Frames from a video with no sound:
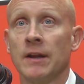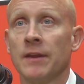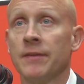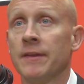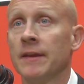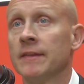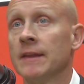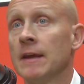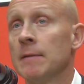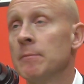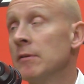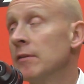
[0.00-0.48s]
I
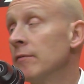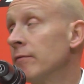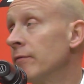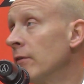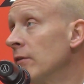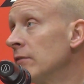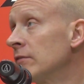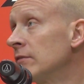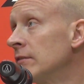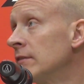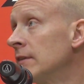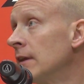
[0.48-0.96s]
think they'd be the
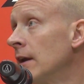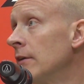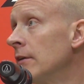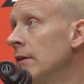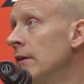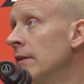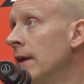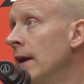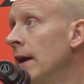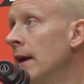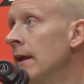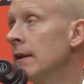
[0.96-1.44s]
first to tell
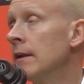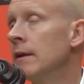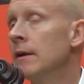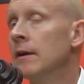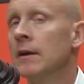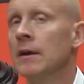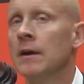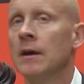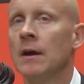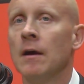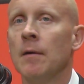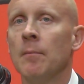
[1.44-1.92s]
you that.
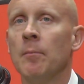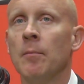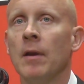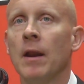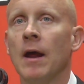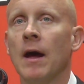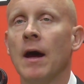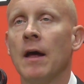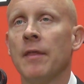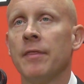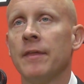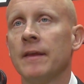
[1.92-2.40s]
But
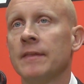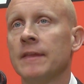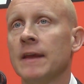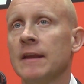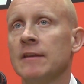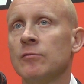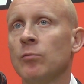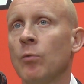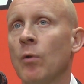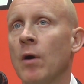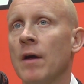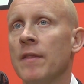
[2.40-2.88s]
I think
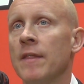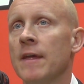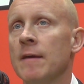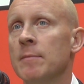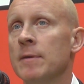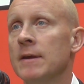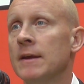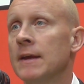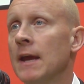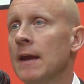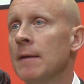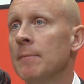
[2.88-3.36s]
that's why they
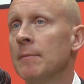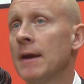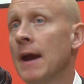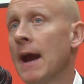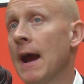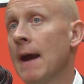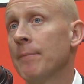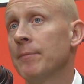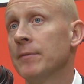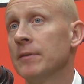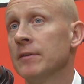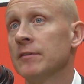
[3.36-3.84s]
became
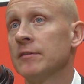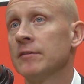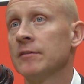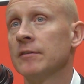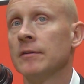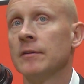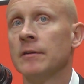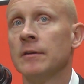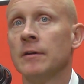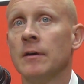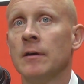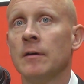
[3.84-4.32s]
captains,
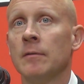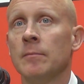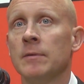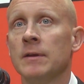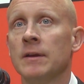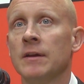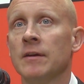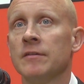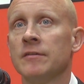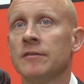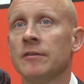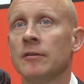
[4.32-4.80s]

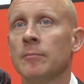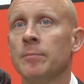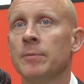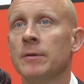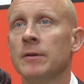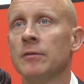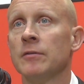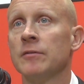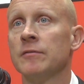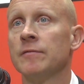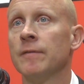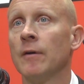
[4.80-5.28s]
because their
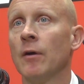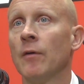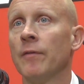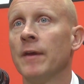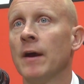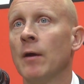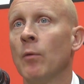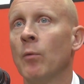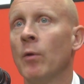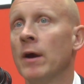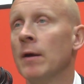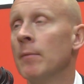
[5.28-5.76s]
peers felt
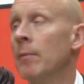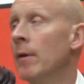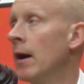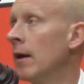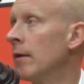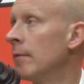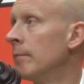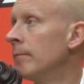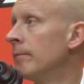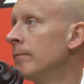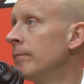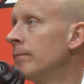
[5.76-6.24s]
that way
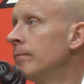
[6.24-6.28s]
about them.